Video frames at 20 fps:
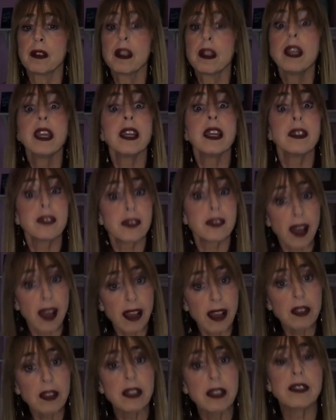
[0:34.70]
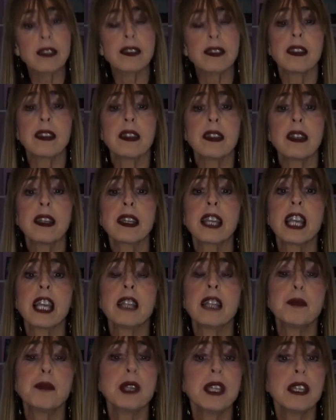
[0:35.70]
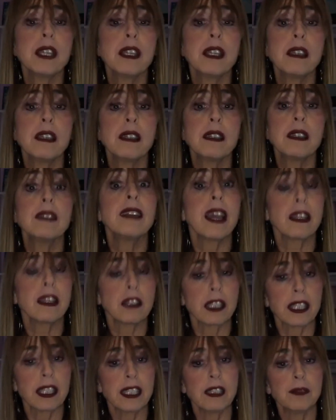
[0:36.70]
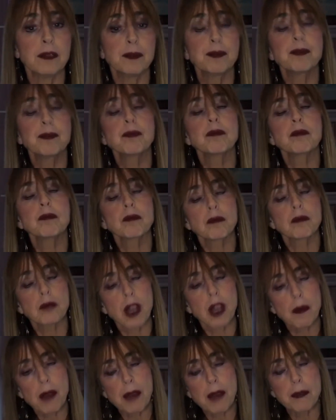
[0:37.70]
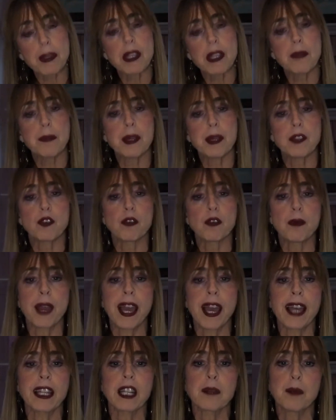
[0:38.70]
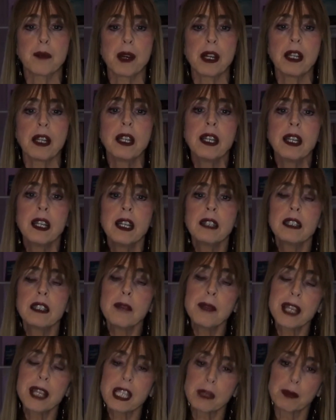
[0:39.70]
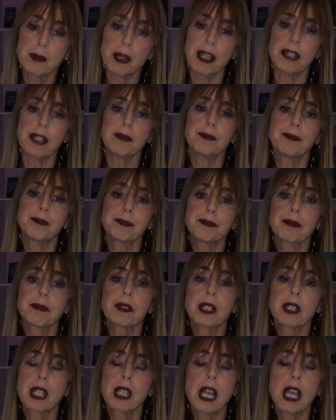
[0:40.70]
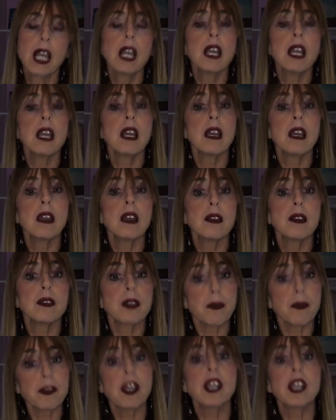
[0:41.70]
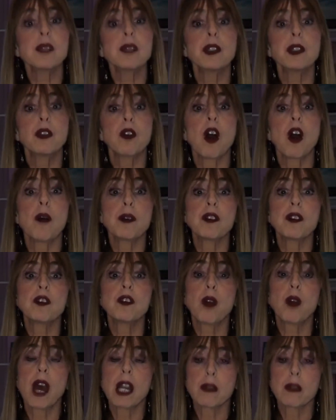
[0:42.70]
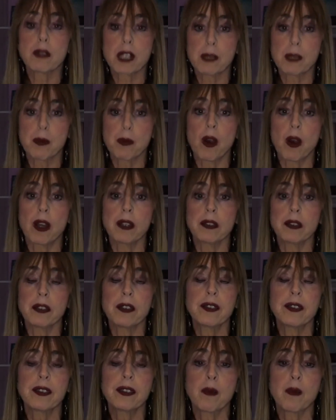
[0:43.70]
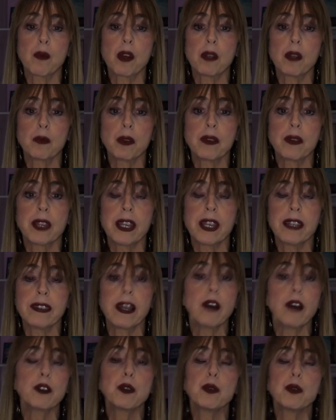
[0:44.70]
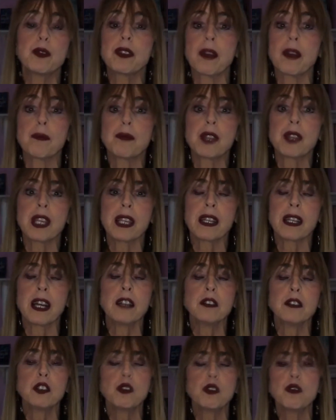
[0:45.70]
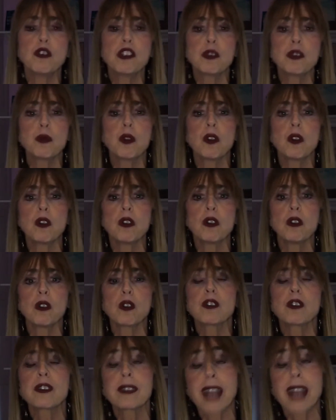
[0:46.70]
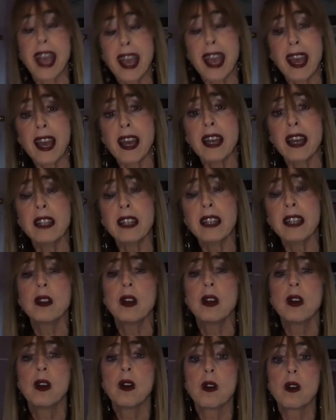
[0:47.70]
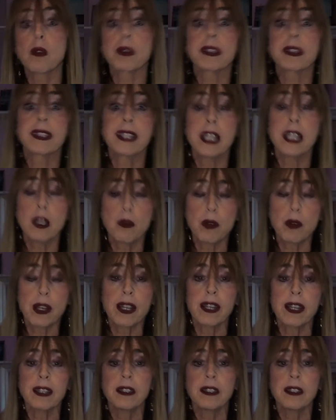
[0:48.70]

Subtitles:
and silence can be deadly. That might be a bit dramatic, but let me explain. Sometimes we don't always know how to respond to someone when they tell you something unusual or sad or a secret,